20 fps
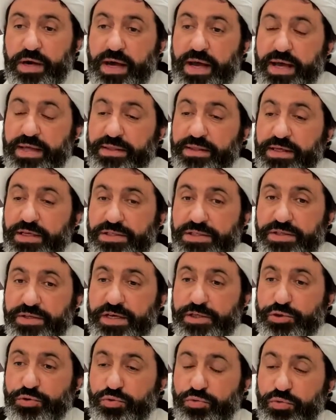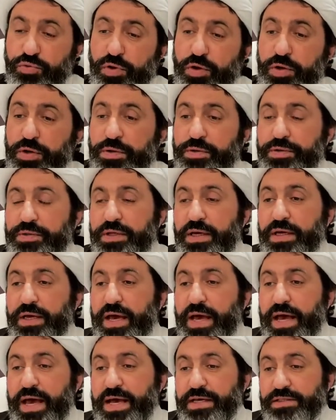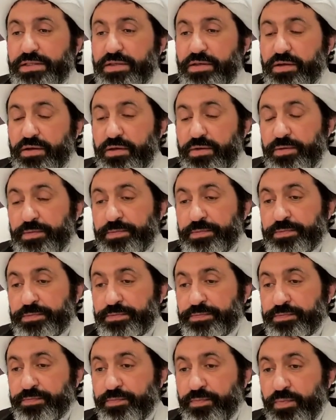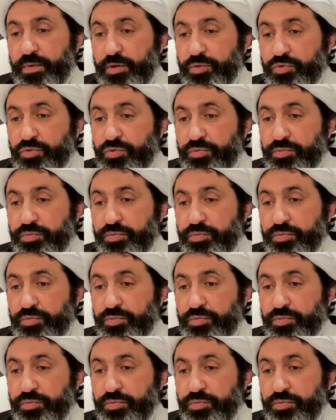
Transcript: And this Rasul, they asked to